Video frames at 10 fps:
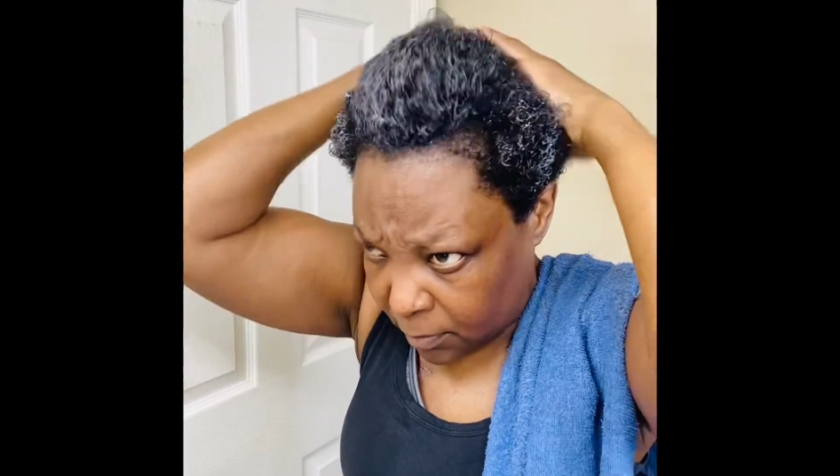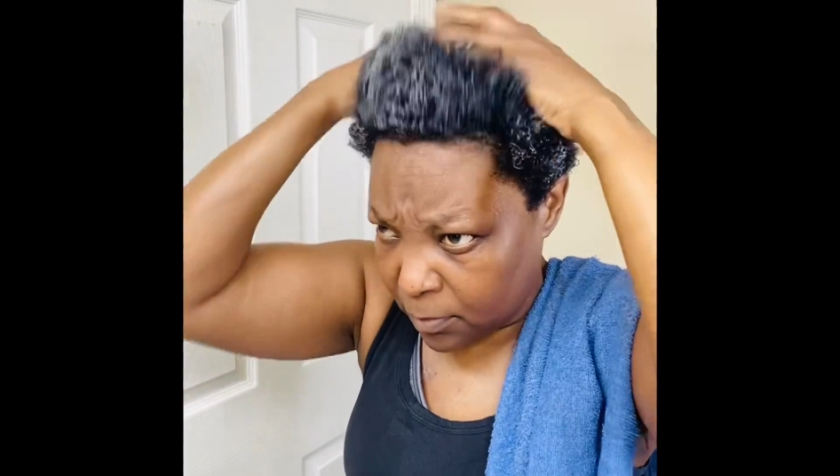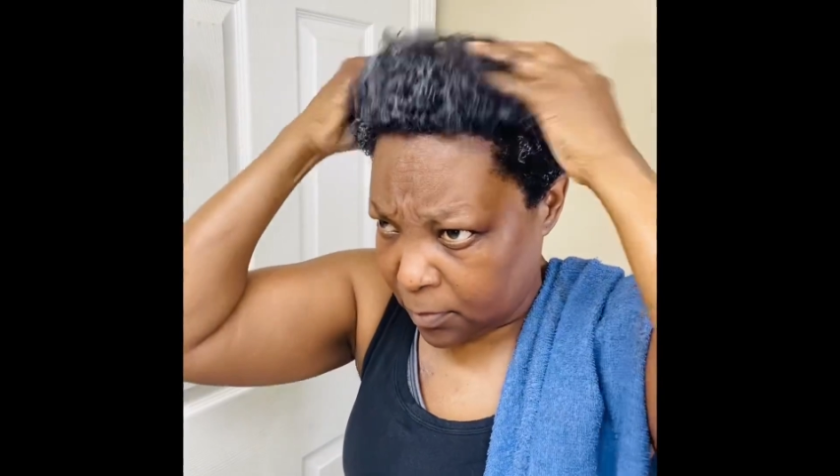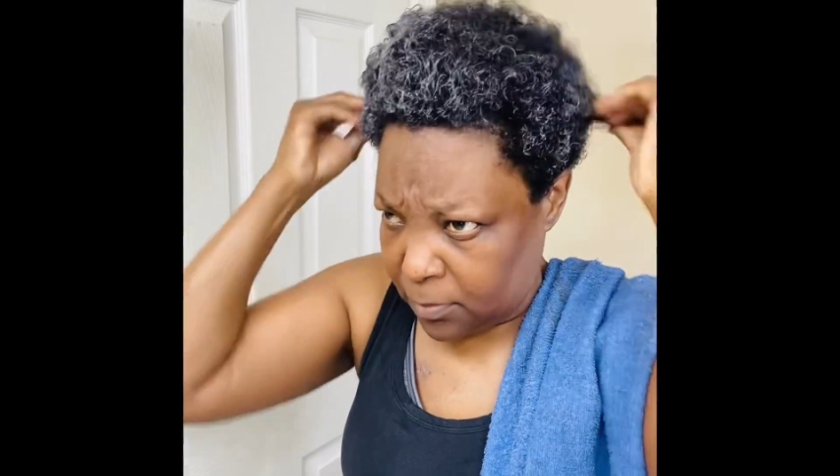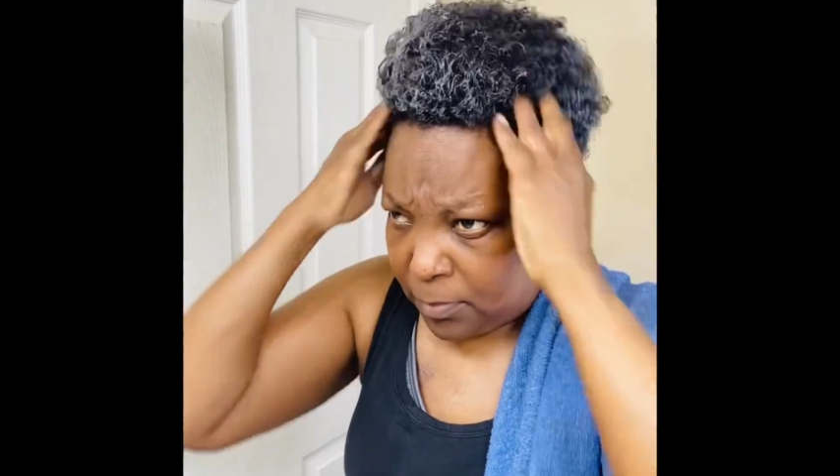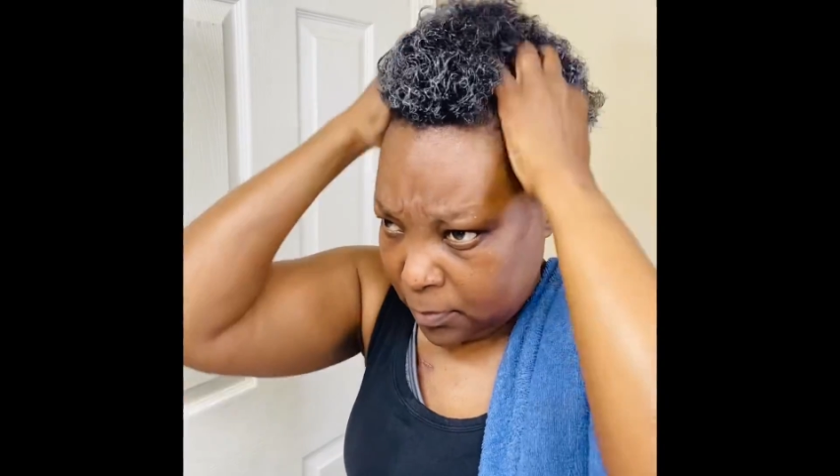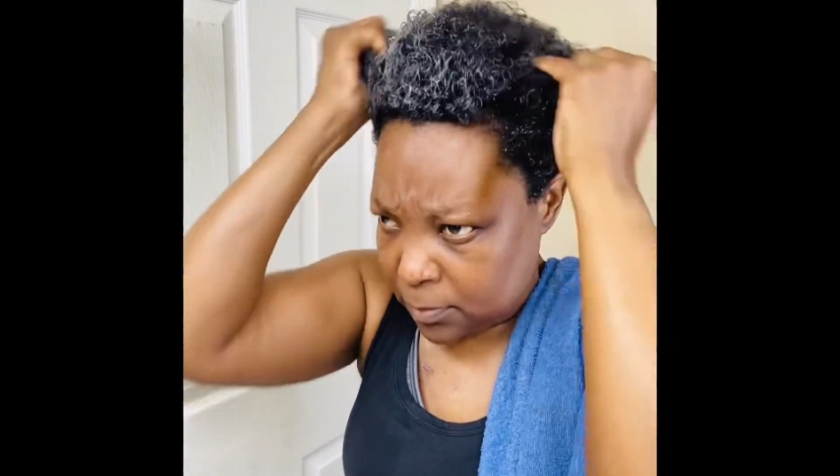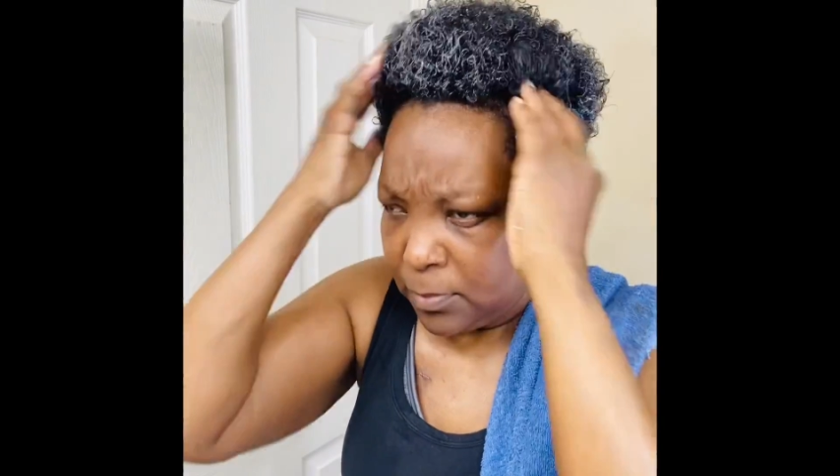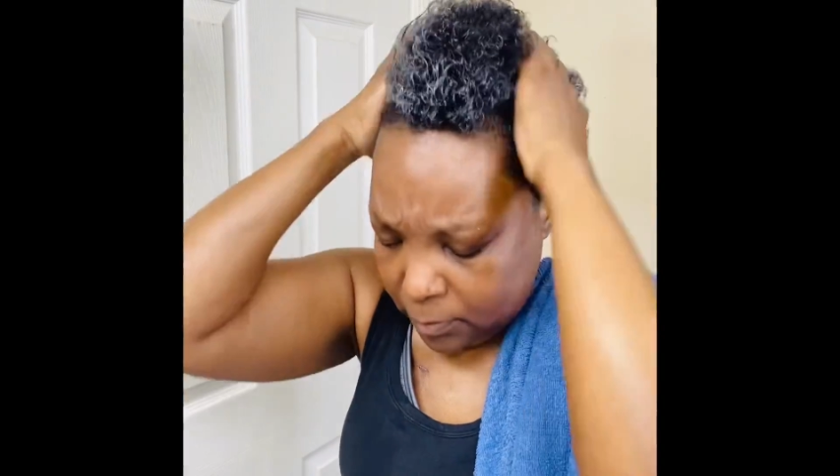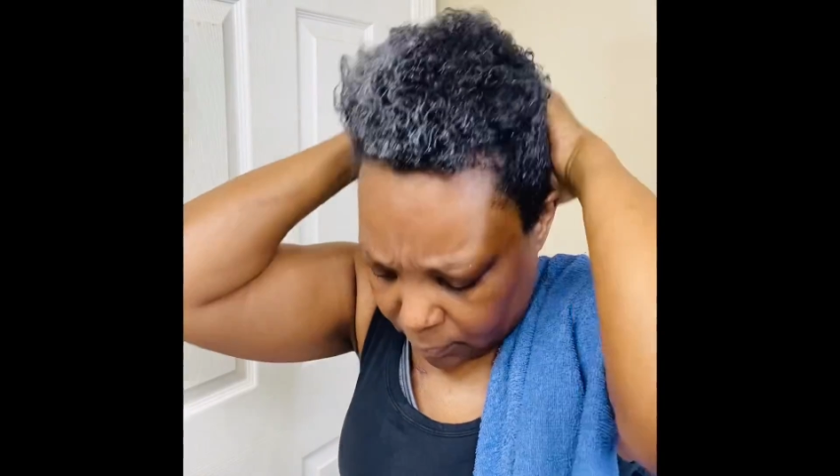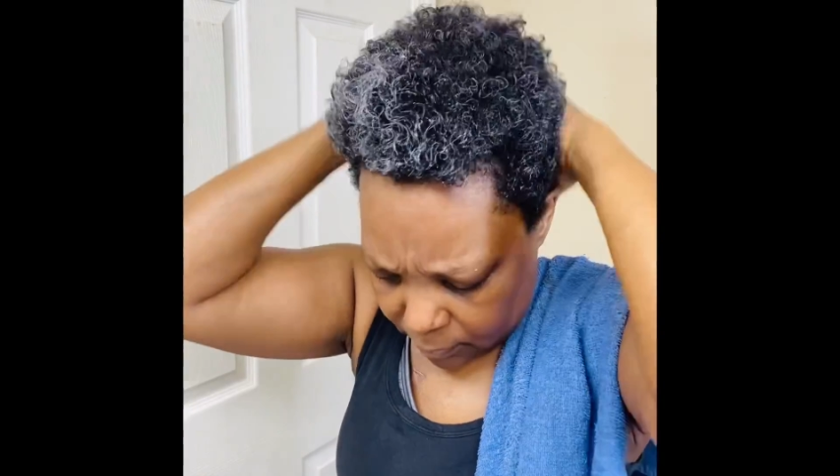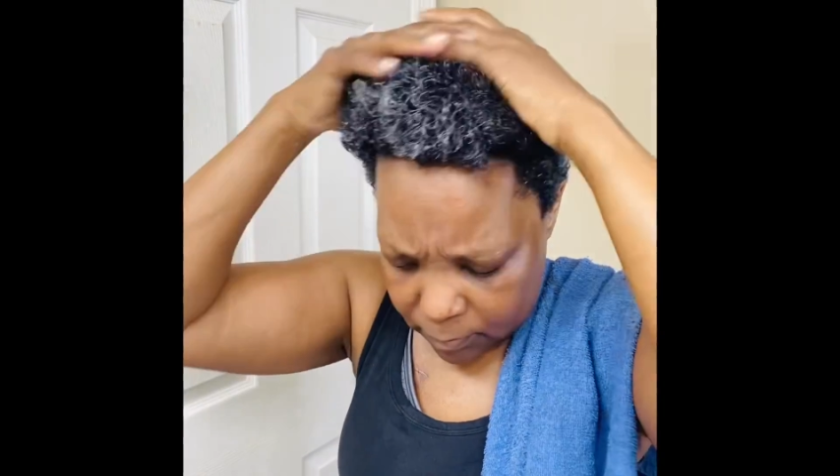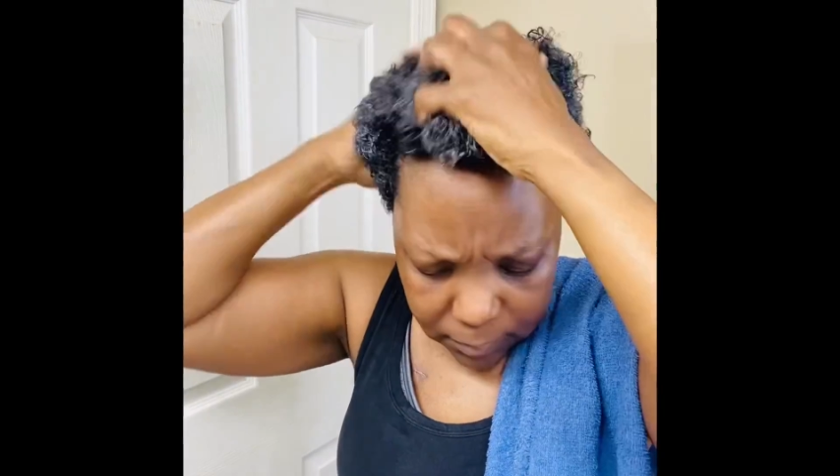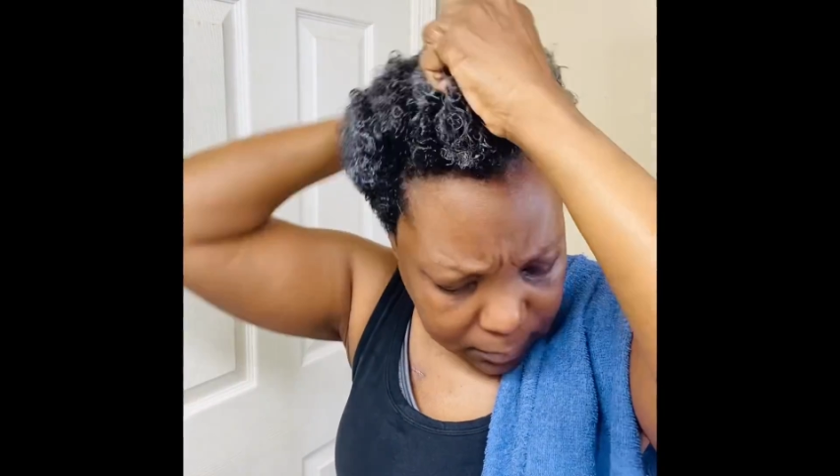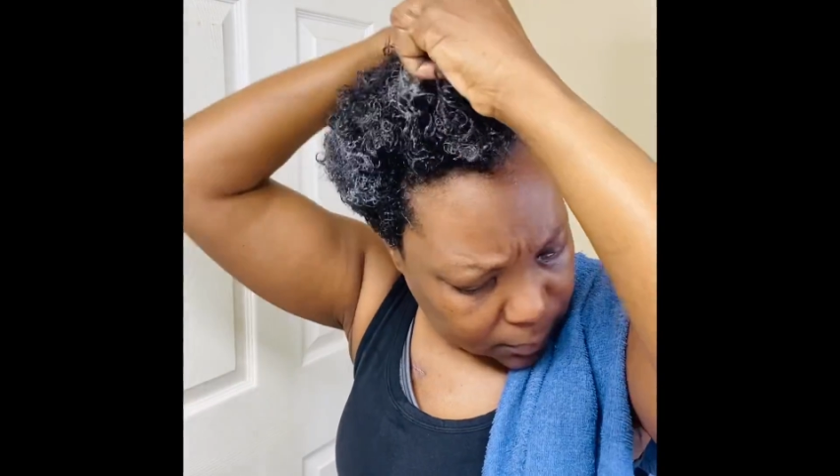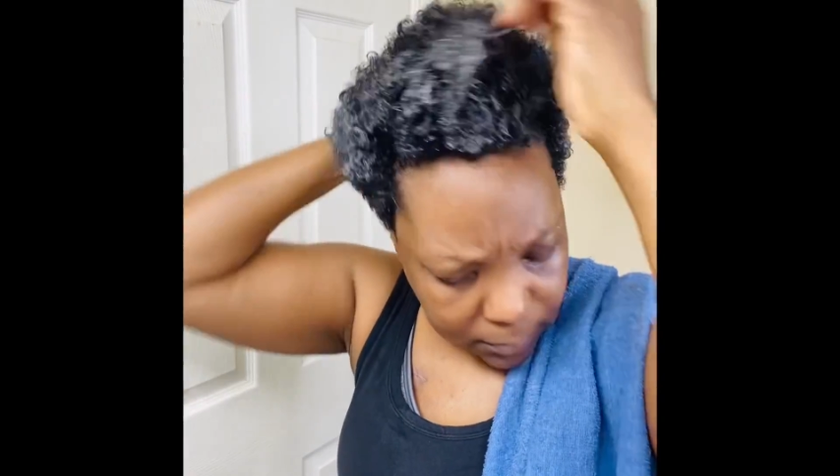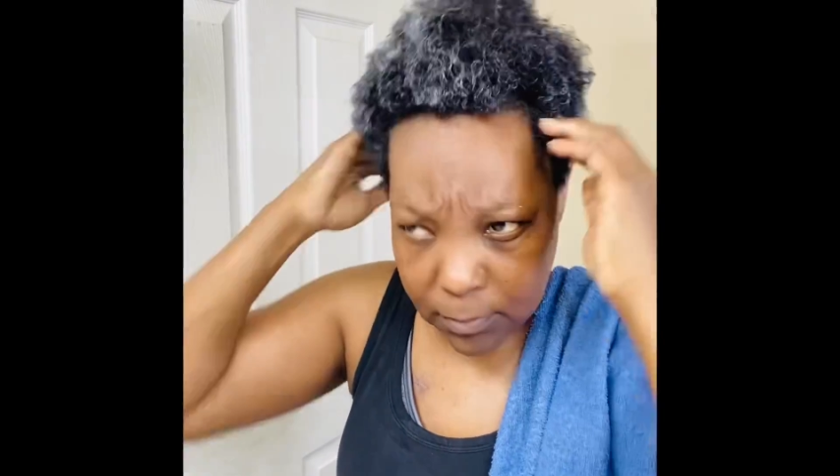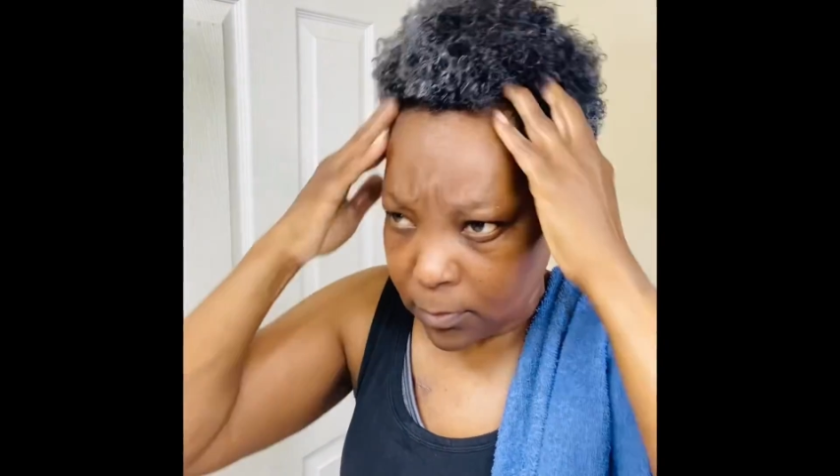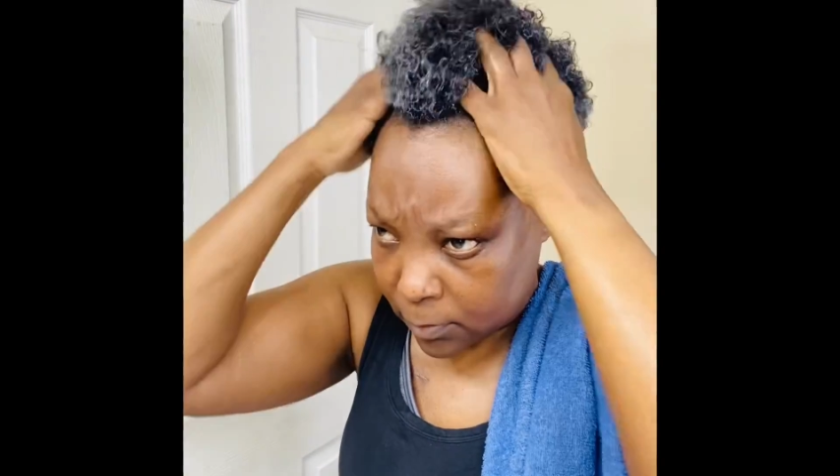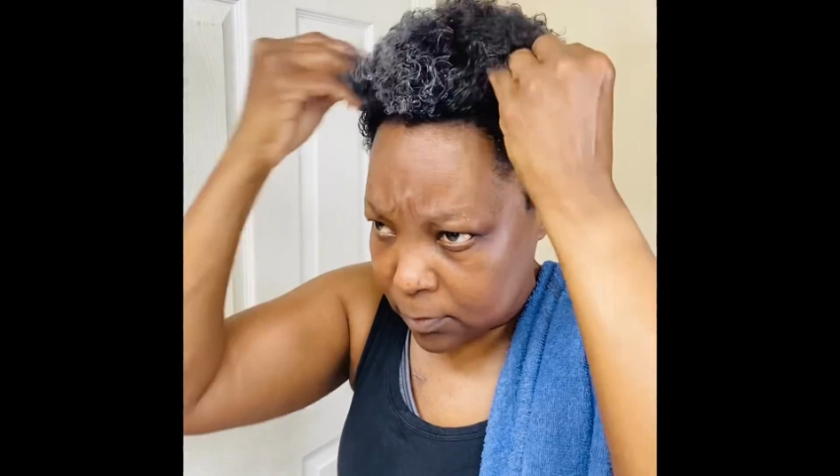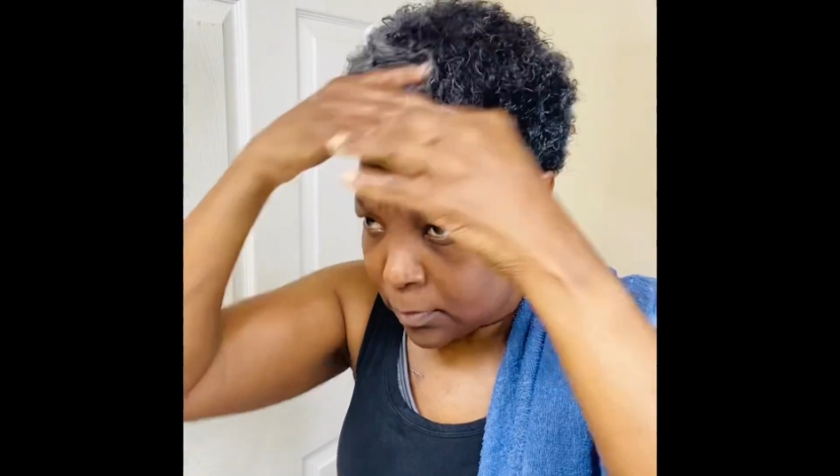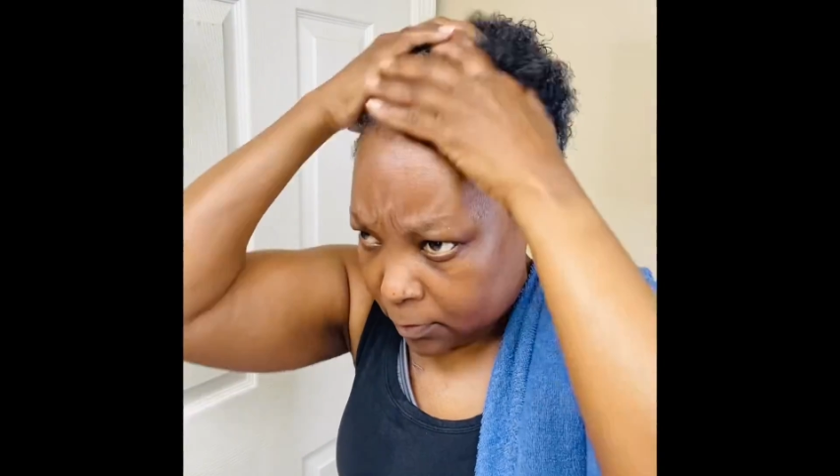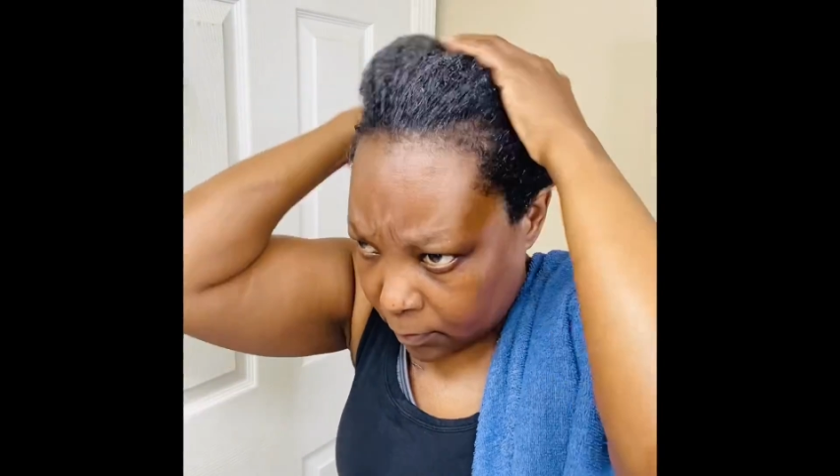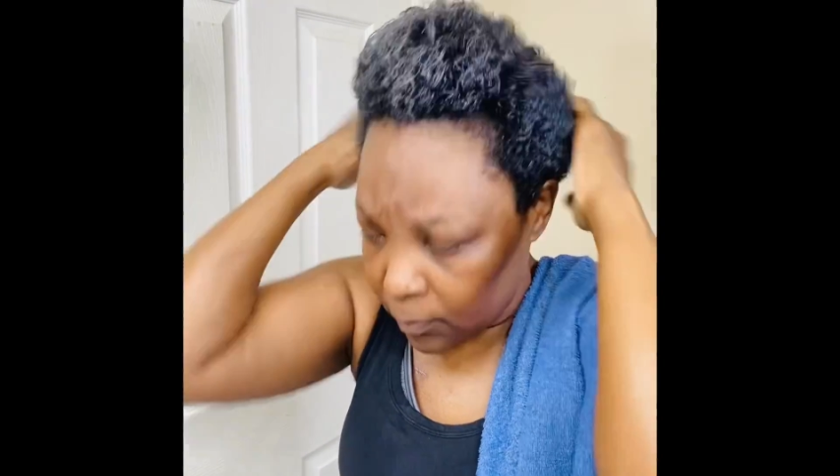Again, I added a little bit of both of those. That's my